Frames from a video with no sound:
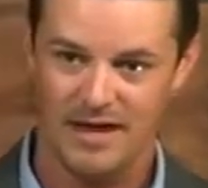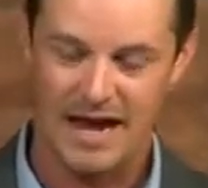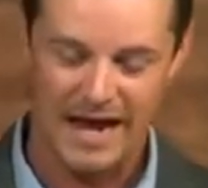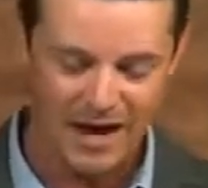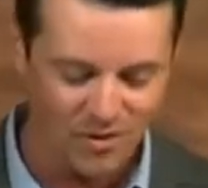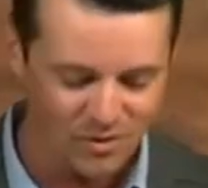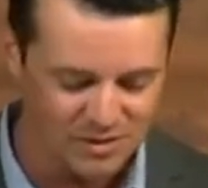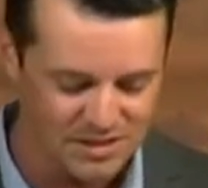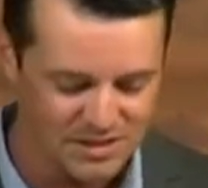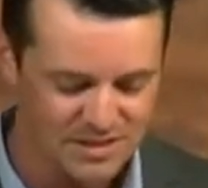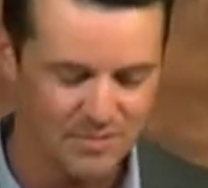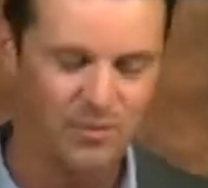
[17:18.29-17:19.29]
A herald
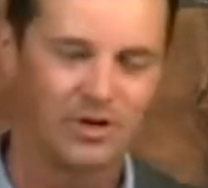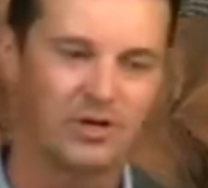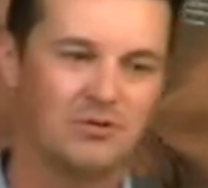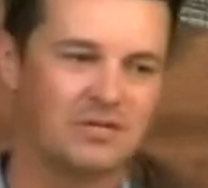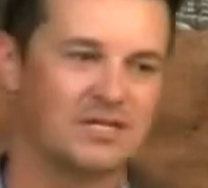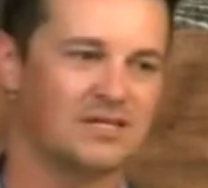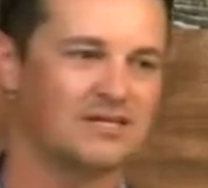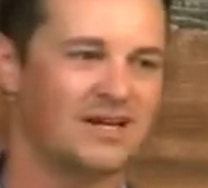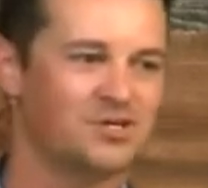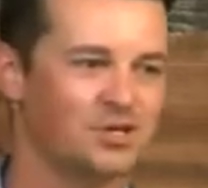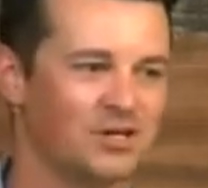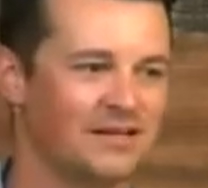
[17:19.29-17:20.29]
is someone who is
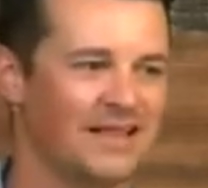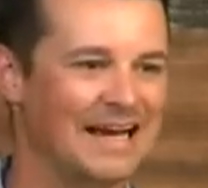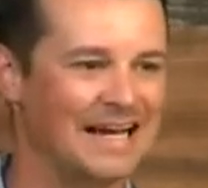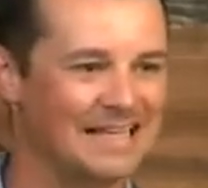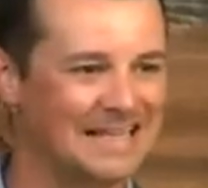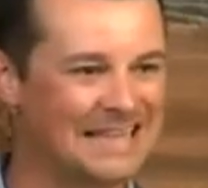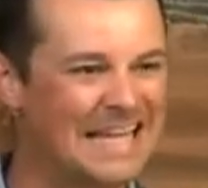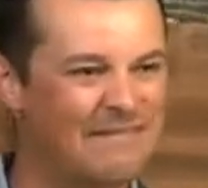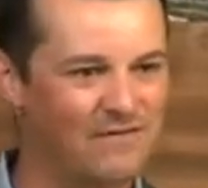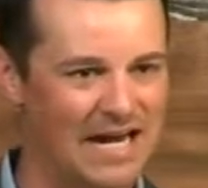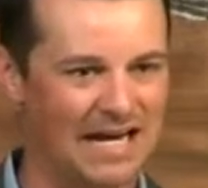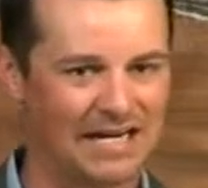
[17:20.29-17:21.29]
essentially like a
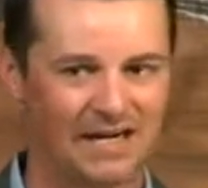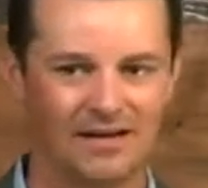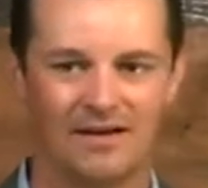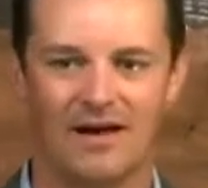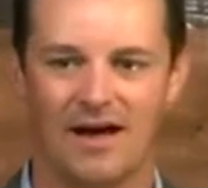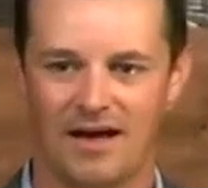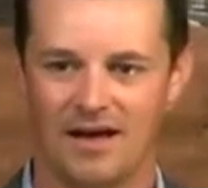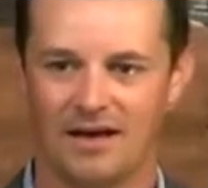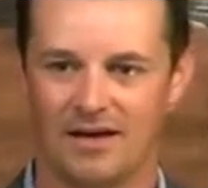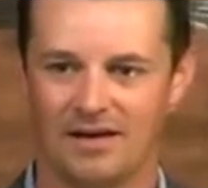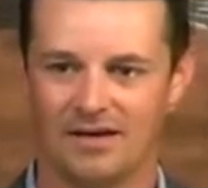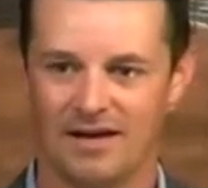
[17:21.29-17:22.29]
living, uh,
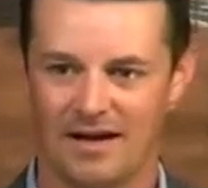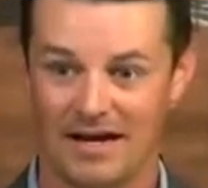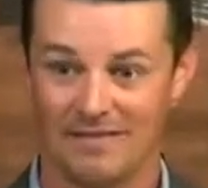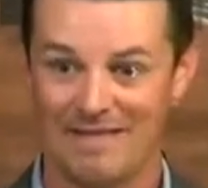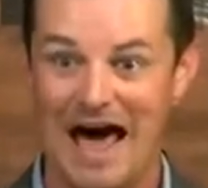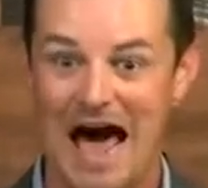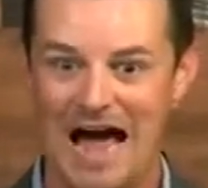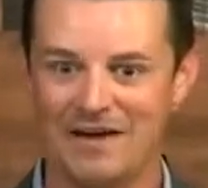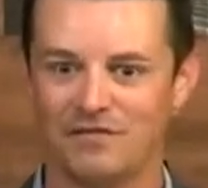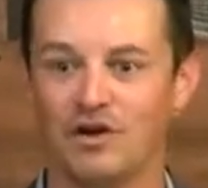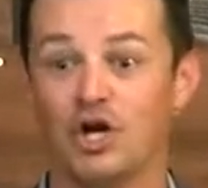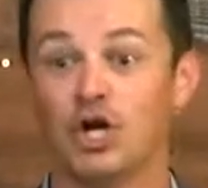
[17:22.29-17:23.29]
an
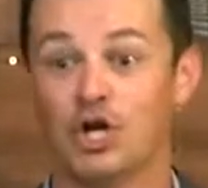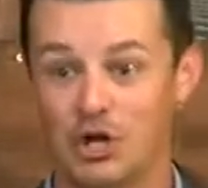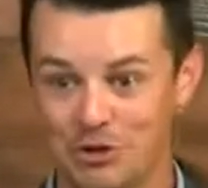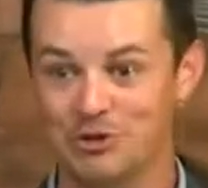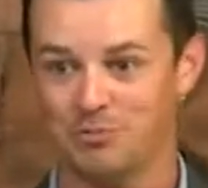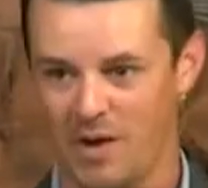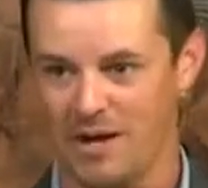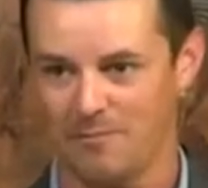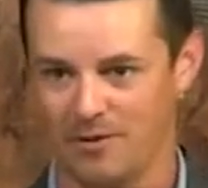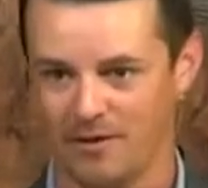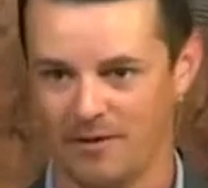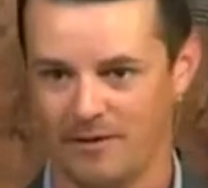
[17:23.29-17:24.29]
alive
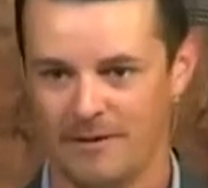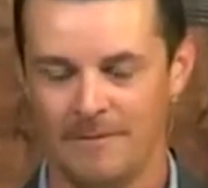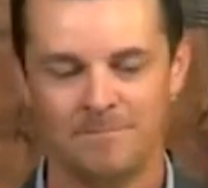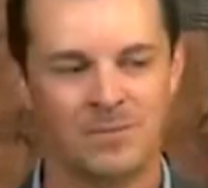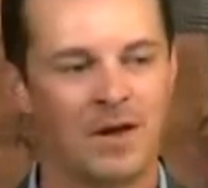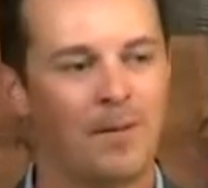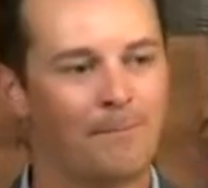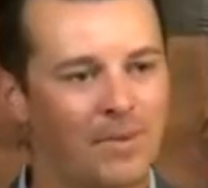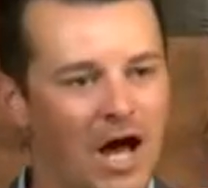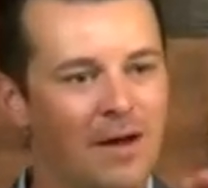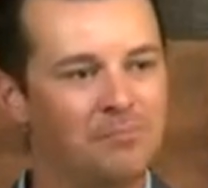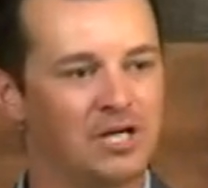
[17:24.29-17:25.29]
newspaper,
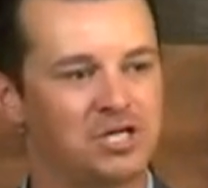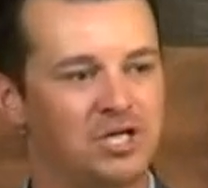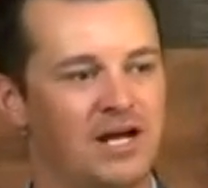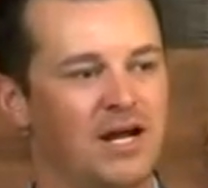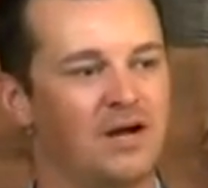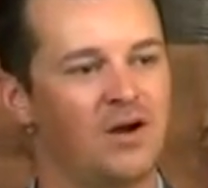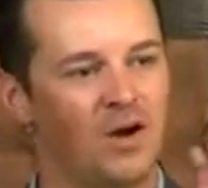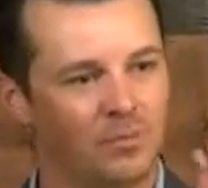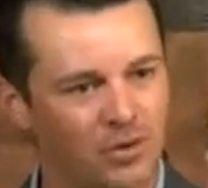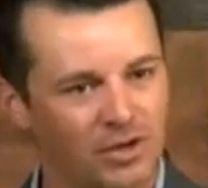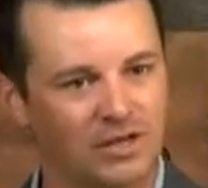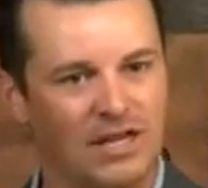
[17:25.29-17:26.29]
publishing,
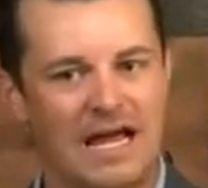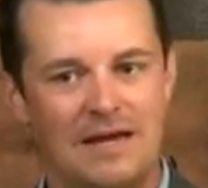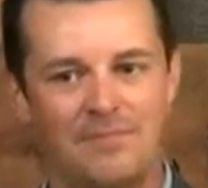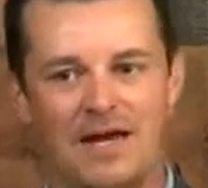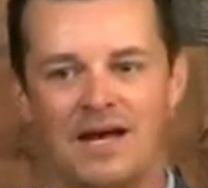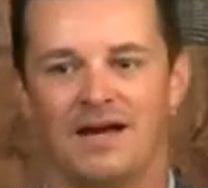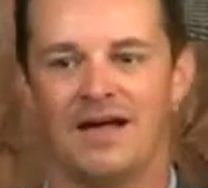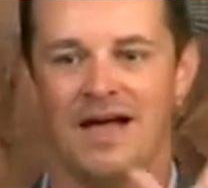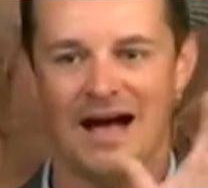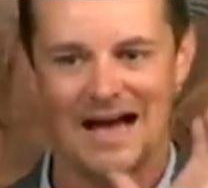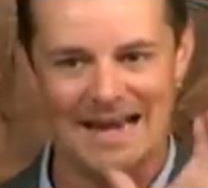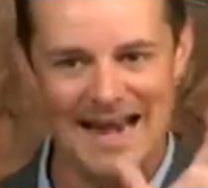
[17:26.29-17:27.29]
proclaiming,
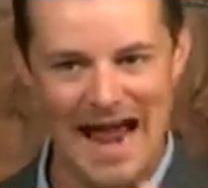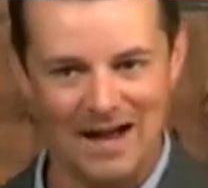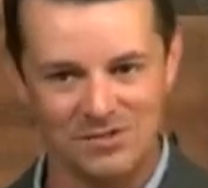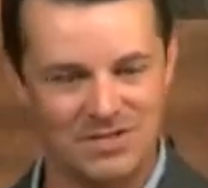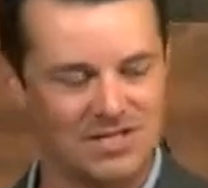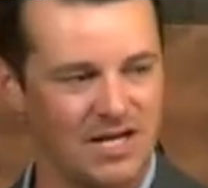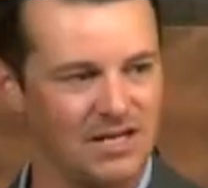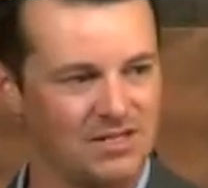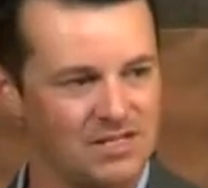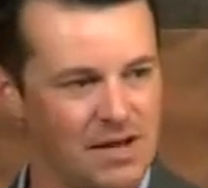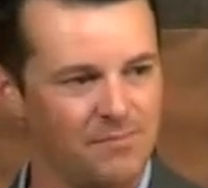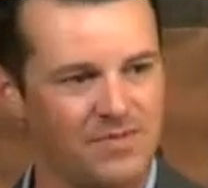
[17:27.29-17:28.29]
announcing
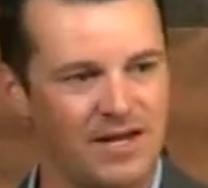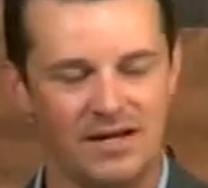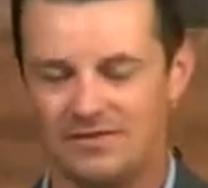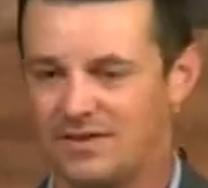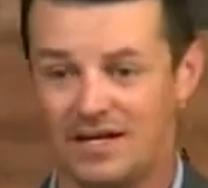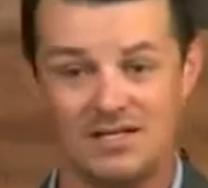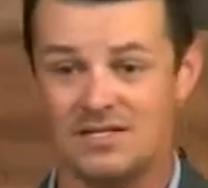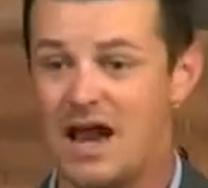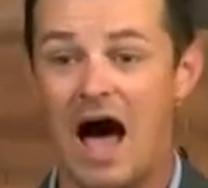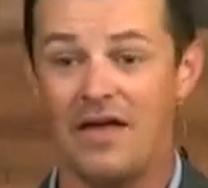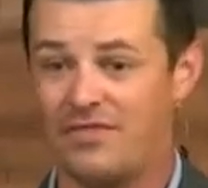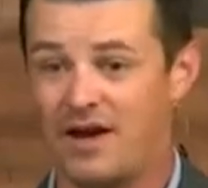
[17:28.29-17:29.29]
something that is
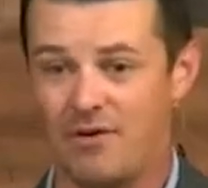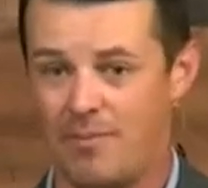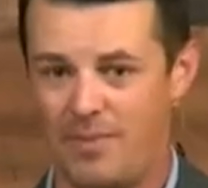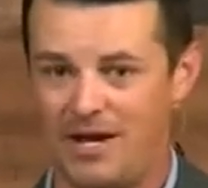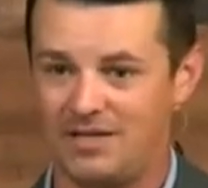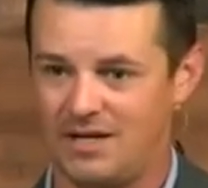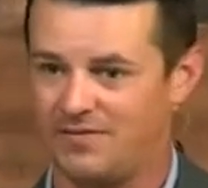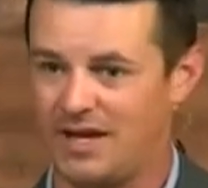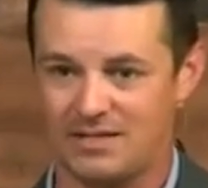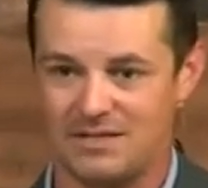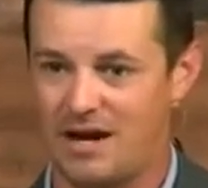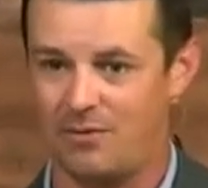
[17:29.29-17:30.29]
not their opinion.
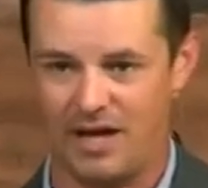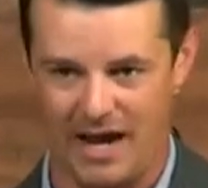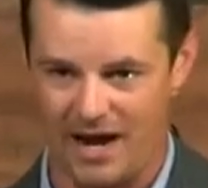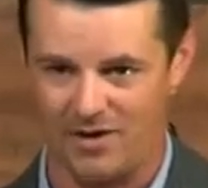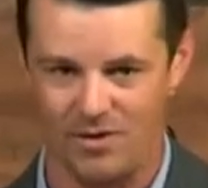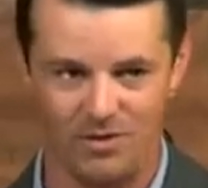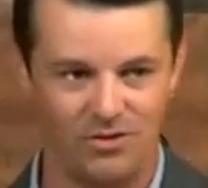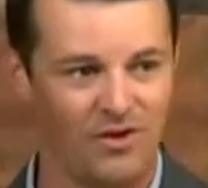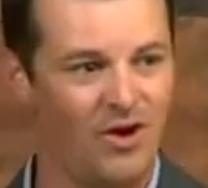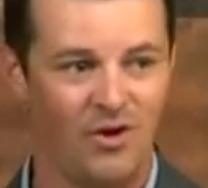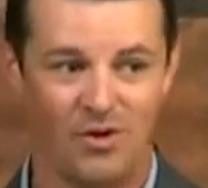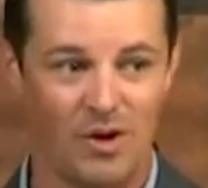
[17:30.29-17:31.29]
That's not what a herald
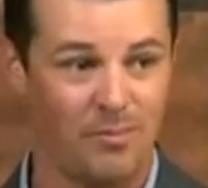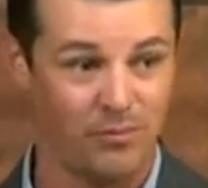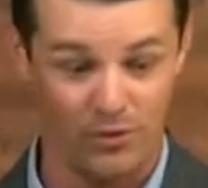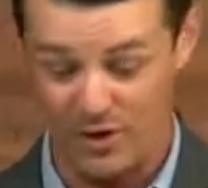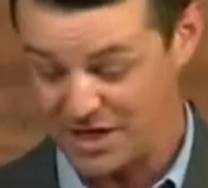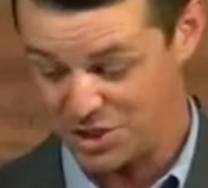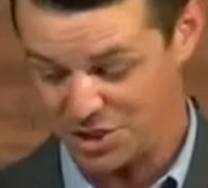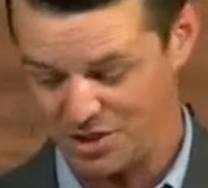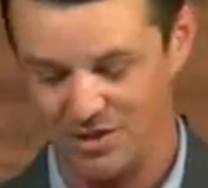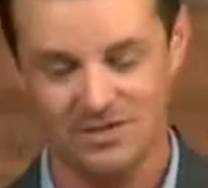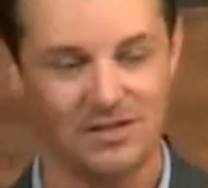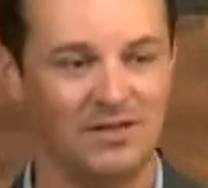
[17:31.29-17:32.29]
or a
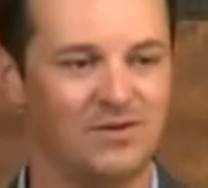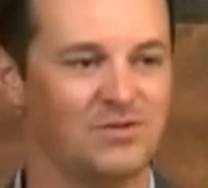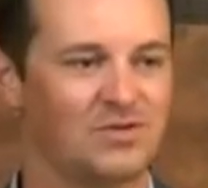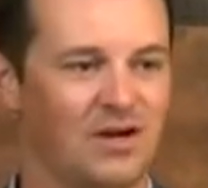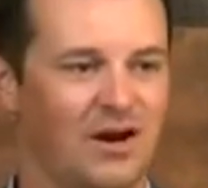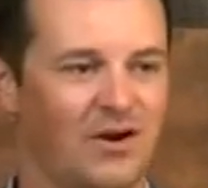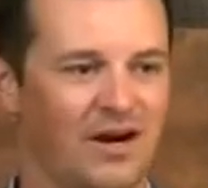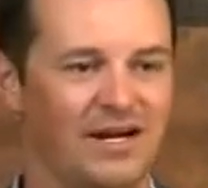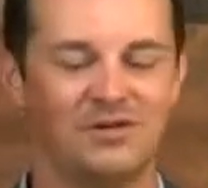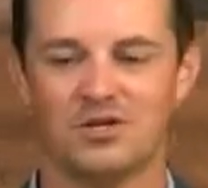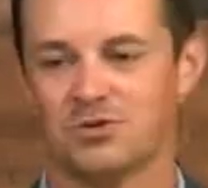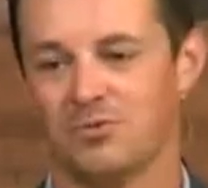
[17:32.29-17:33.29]
preacher, to use our
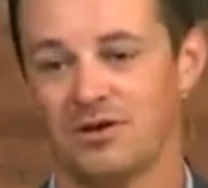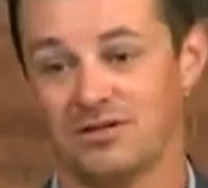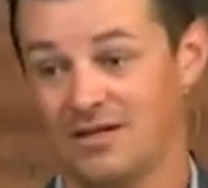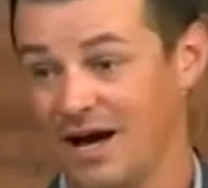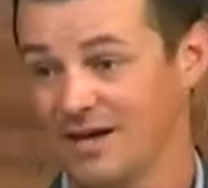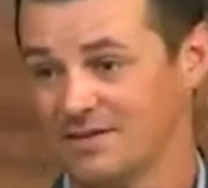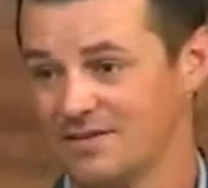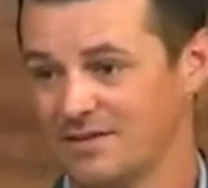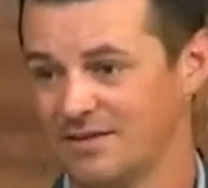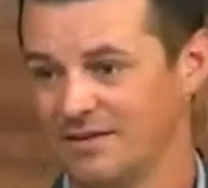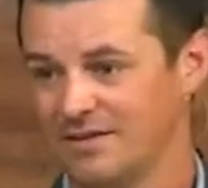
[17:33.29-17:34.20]
English word, does.